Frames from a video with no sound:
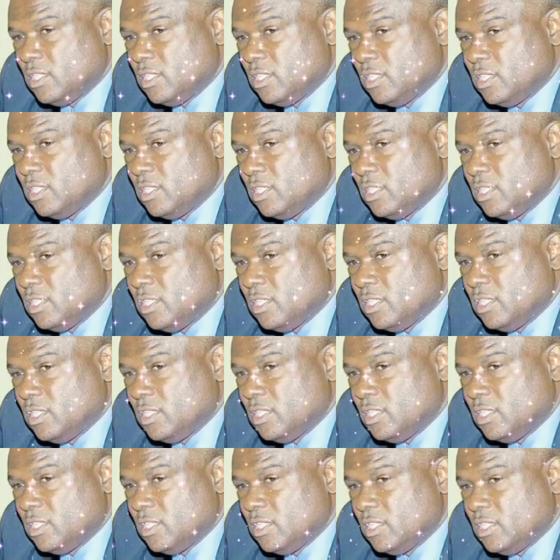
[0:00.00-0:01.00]
And as
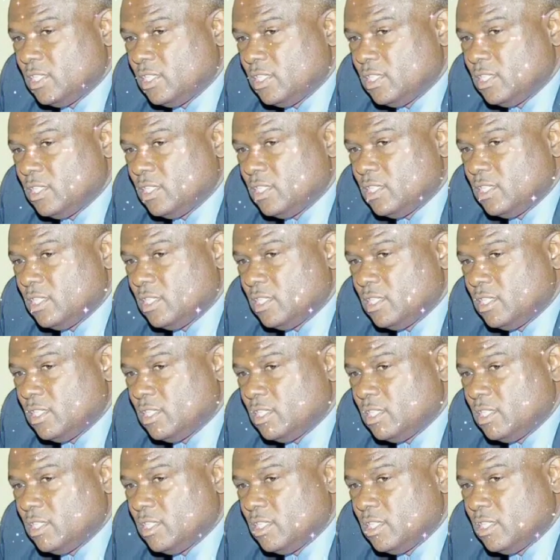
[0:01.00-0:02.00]
stated, me wouldn't
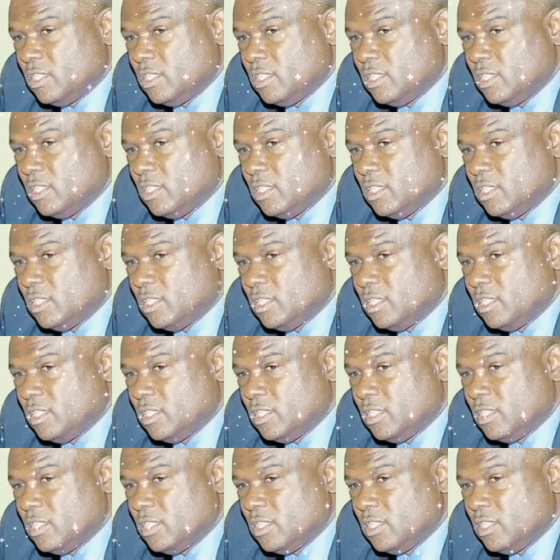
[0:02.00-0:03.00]
step to certain
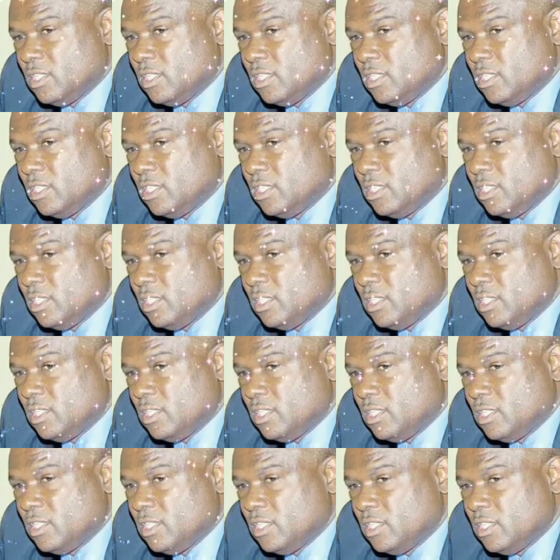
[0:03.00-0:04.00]
people certain way,
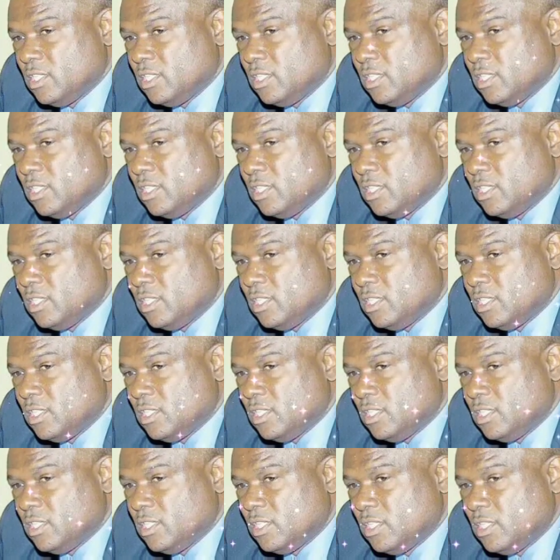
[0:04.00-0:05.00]
cause me would
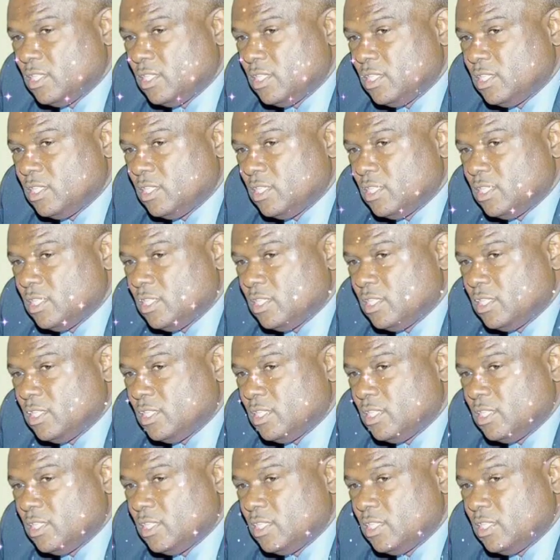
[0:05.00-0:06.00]
know them maybe at
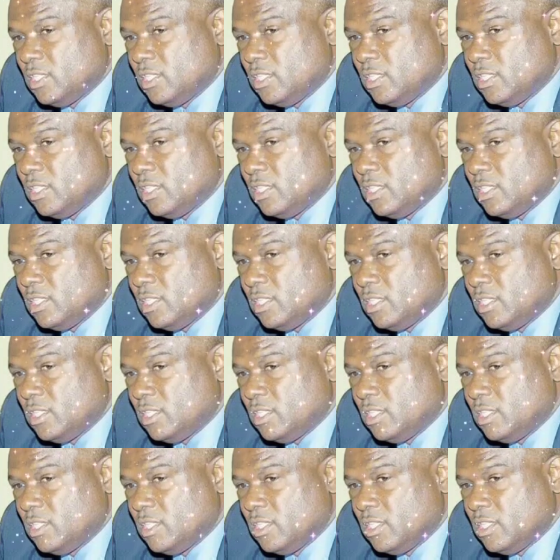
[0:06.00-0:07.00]
this time
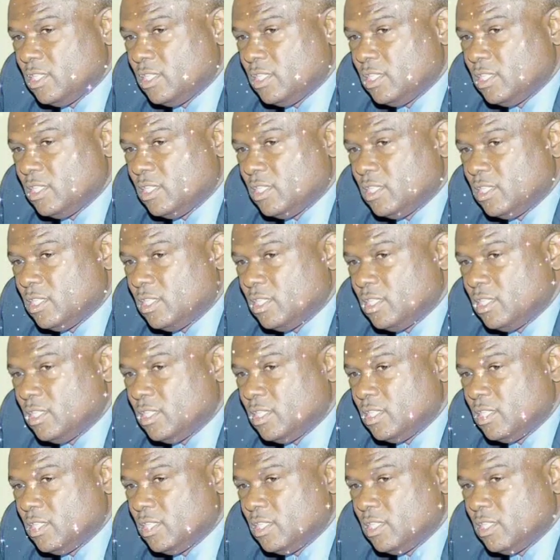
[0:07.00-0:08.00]
I would need
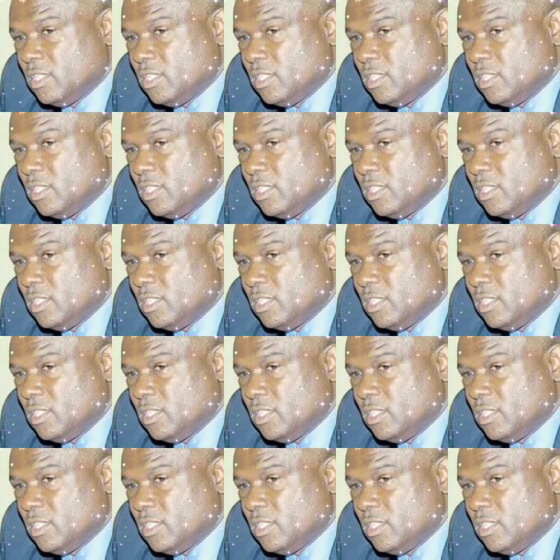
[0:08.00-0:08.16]
them.